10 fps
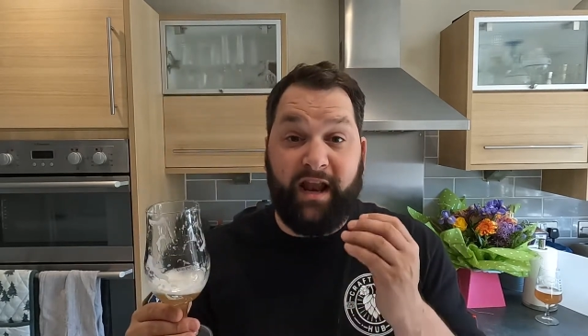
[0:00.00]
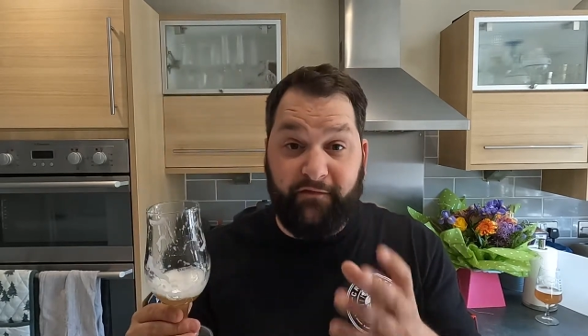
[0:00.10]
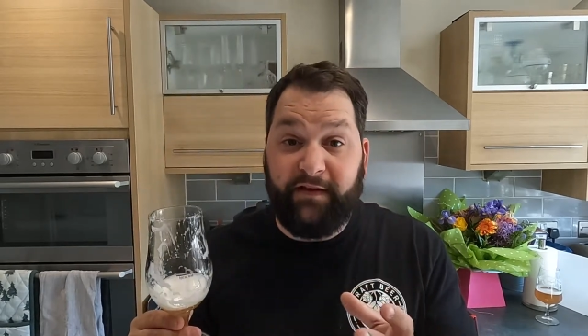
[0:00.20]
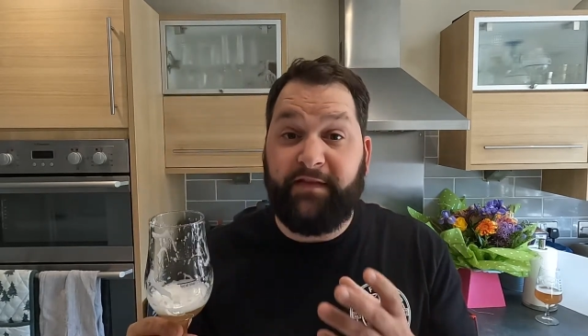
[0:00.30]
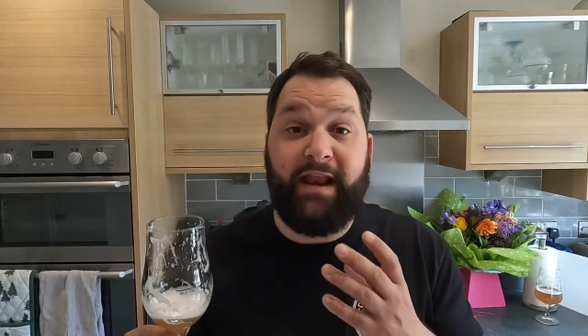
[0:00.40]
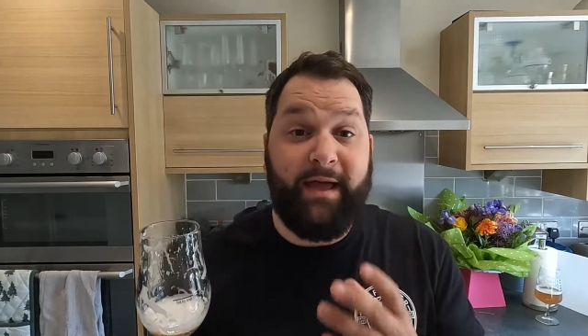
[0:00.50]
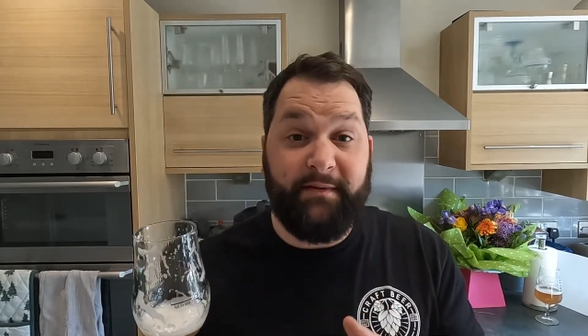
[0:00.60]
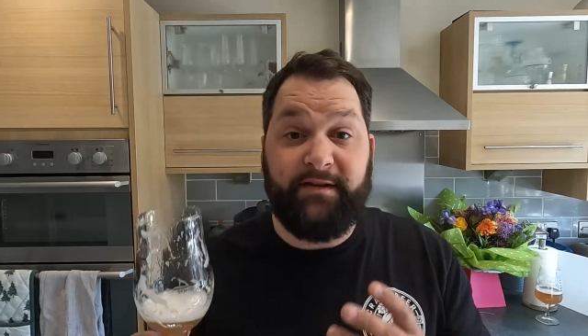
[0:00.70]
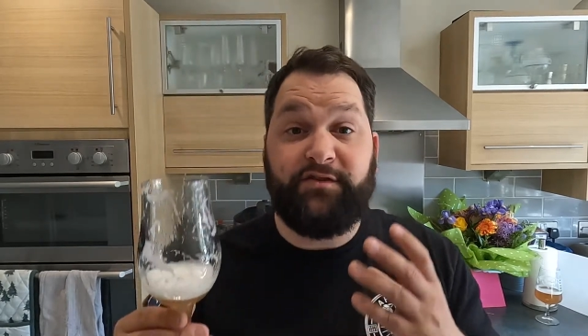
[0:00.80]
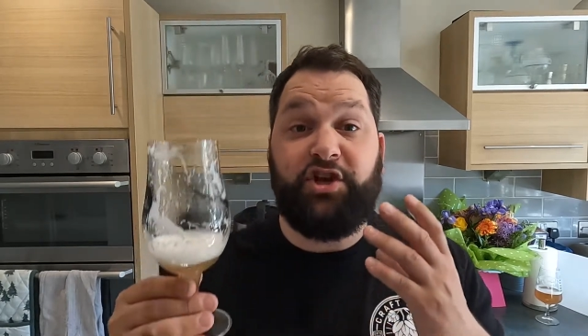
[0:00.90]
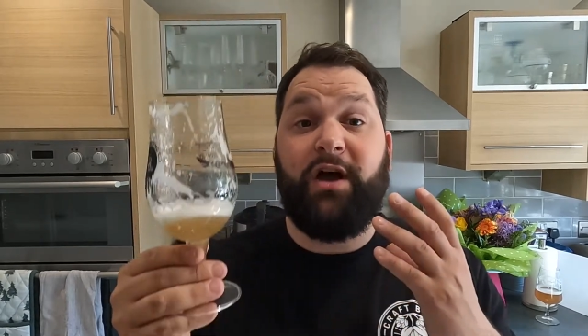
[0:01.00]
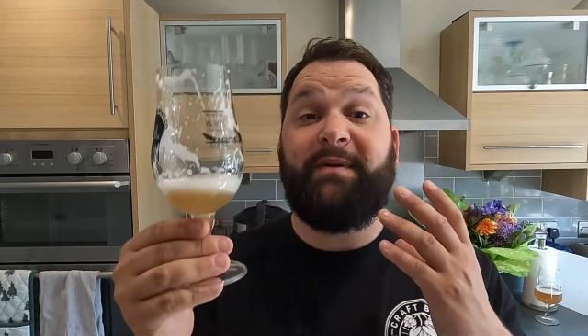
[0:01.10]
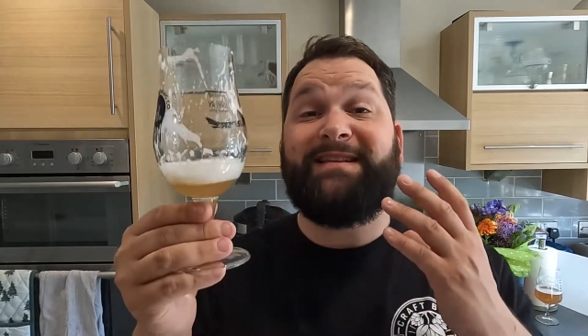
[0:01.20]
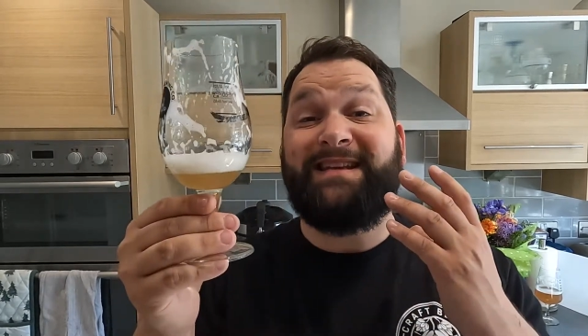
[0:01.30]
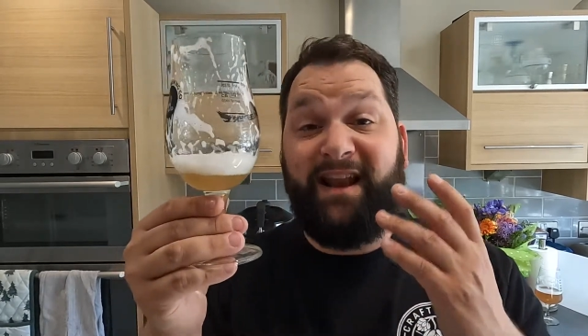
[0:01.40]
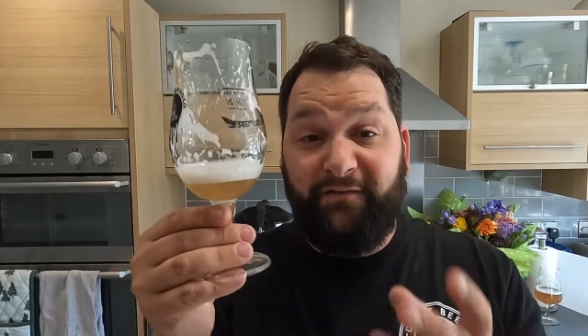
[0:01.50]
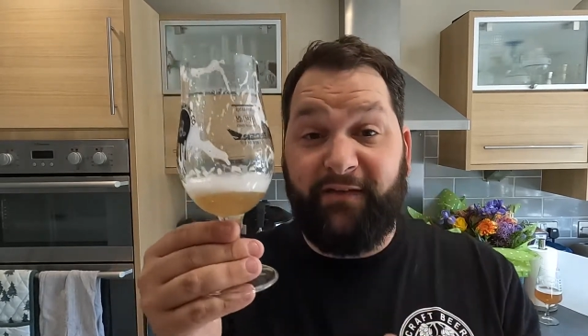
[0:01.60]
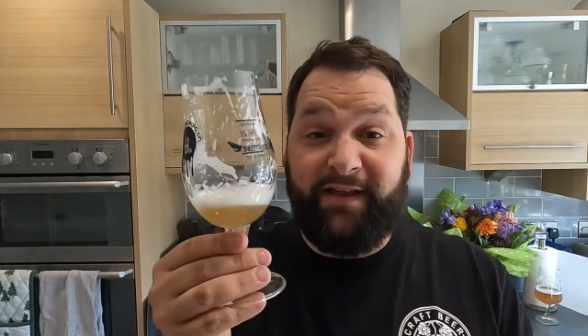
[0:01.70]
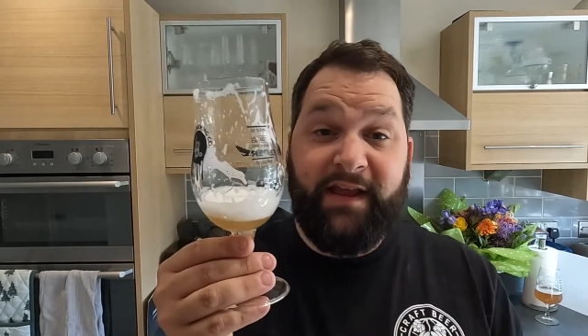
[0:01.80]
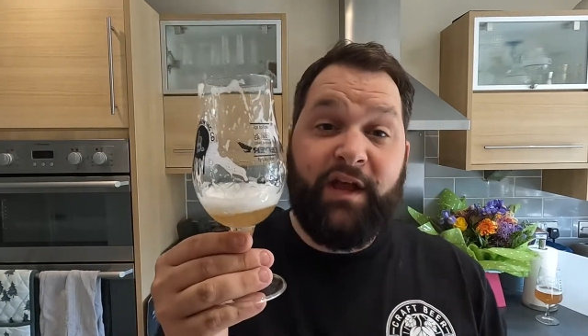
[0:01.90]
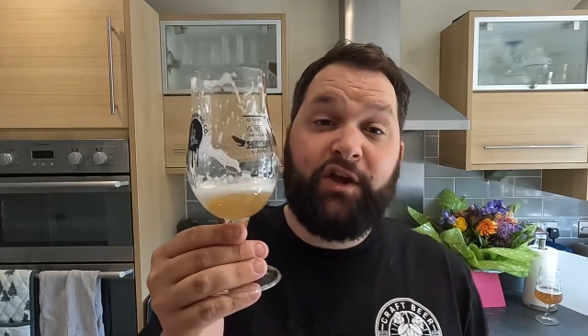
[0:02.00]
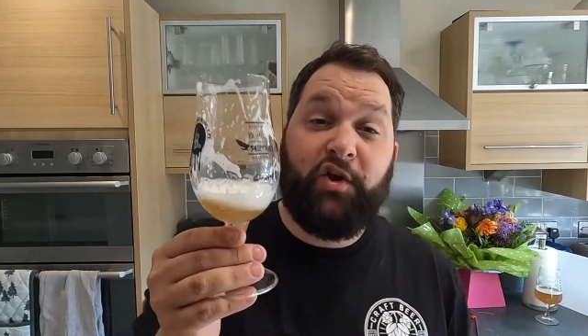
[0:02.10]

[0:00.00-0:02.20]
lovely and the lemon sherbet is lovely.